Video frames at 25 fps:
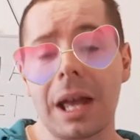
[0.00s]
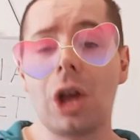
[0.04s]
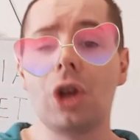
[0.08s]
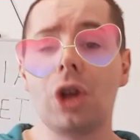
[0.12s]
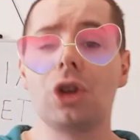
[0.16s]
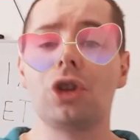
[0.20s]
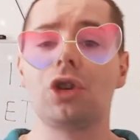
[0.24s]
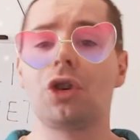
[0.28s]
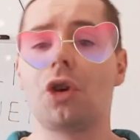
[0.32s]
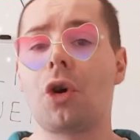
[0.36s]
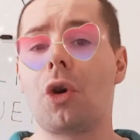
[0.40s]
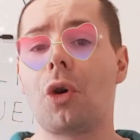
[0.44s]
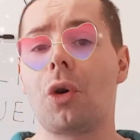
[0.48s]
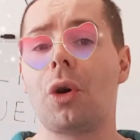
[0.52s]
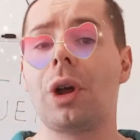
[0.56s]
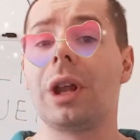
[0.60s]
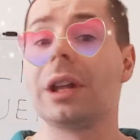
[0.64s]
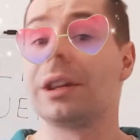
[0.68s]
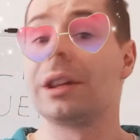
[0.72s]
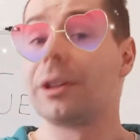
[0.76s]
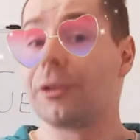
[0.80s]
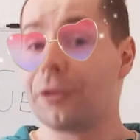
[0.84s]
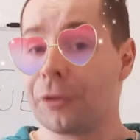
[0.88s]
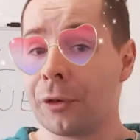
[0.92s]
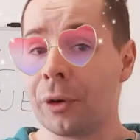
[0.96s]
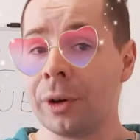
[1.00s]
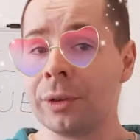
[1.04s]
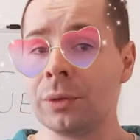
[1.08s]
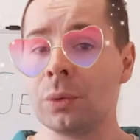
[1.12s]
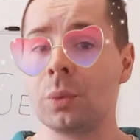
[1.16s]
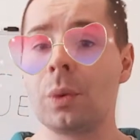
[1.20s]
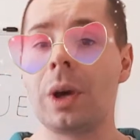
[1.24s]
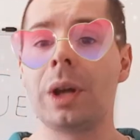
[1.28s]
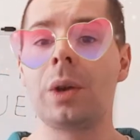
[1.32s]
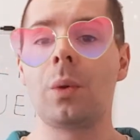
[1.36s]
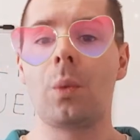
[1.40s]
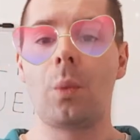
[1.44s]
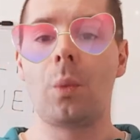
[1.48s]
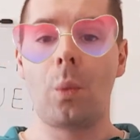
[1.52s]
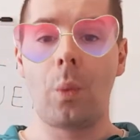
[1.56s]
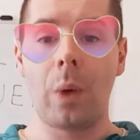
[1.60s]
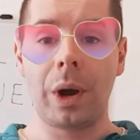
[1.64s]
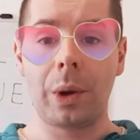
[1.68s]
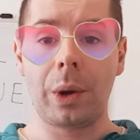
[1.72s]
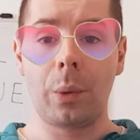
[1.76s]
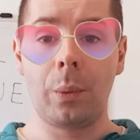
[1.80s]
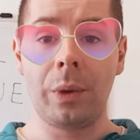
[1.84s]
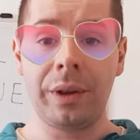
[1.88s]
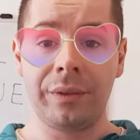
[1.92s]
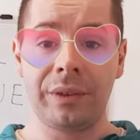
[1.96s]
So the first one,
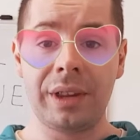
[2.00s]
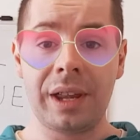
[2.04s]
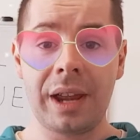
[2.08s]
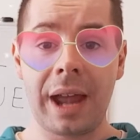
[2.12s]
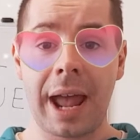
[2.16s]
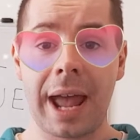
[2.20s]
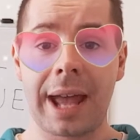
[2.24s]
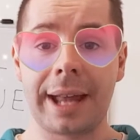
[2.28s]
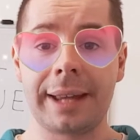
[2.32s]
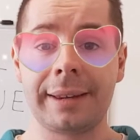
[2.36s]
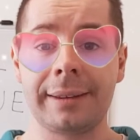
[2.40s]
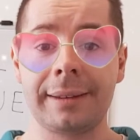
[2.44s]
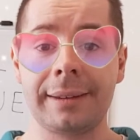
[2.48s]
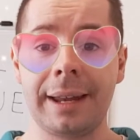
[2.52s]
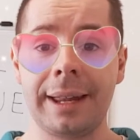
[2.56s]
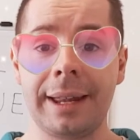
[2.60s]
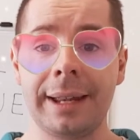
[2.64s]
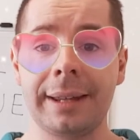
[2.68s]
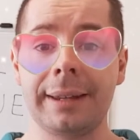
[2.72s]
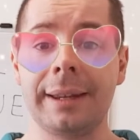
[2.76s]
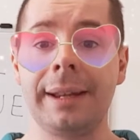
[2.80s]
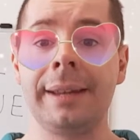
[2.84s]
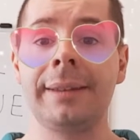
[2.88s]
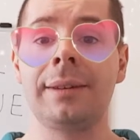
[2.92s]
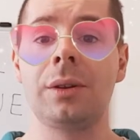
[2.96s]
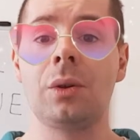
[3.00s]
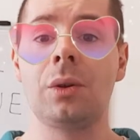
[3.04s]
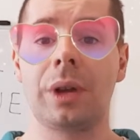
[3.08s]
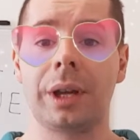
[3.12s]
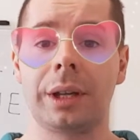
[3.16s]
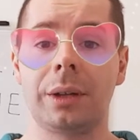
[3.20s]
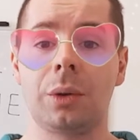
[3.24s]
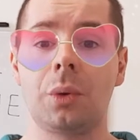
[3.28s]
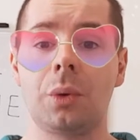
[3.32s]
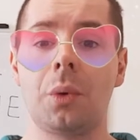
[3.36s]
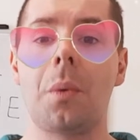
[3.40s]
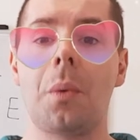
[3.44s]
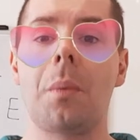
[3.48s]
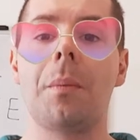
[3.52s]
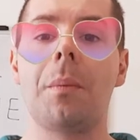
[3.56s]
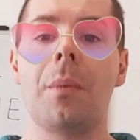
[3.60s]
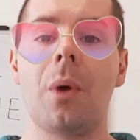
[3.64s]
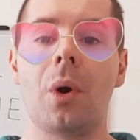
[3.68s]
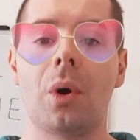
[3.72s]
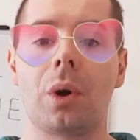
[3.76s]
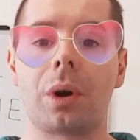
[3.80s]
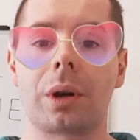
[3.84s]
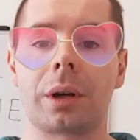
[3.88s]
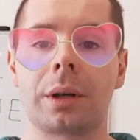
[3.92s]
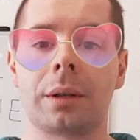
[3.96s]
with the hands like this, you can do
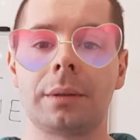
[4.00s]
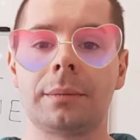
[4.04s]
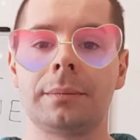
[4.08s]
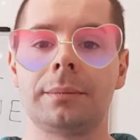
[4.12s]
more.